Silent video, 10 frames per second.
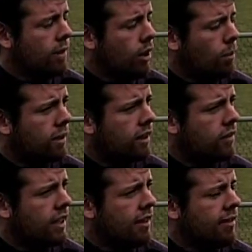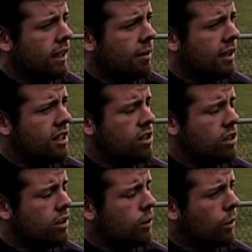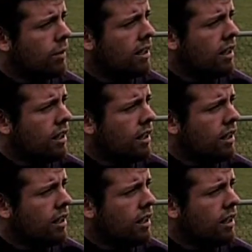the opening of the NCAA tournament,